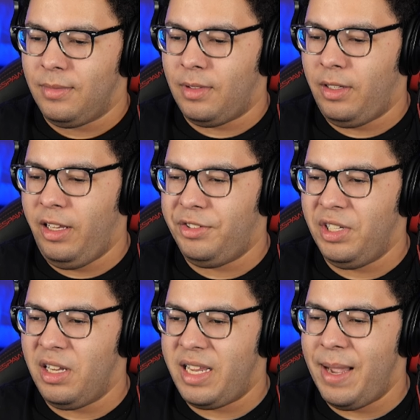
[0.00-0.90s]
He should
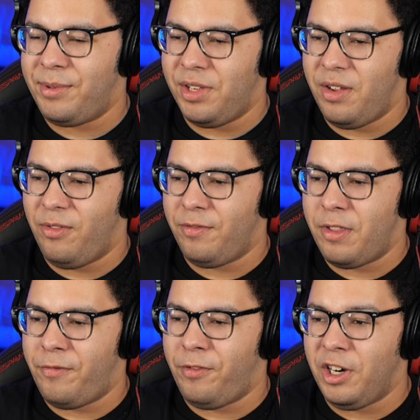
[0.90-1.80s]
have kept to
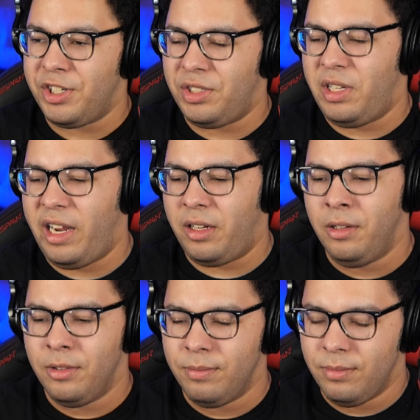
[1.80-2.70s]
the first
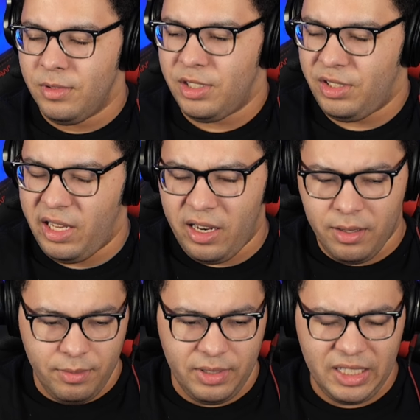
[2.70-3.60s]
stick.
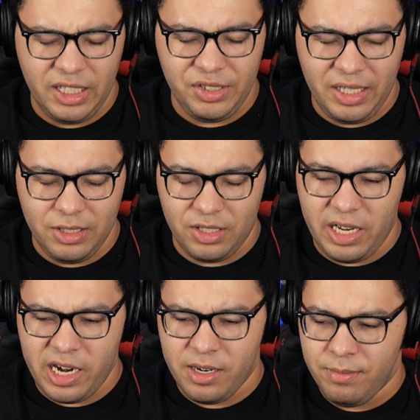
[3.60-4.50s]
That's how you say it?
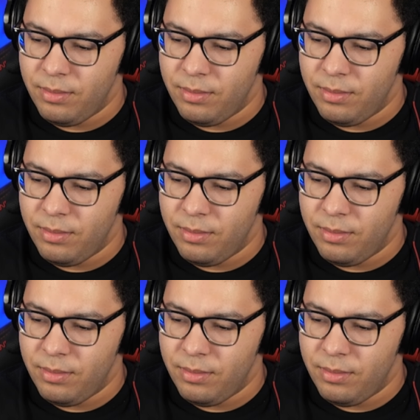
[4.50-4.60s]
Stick.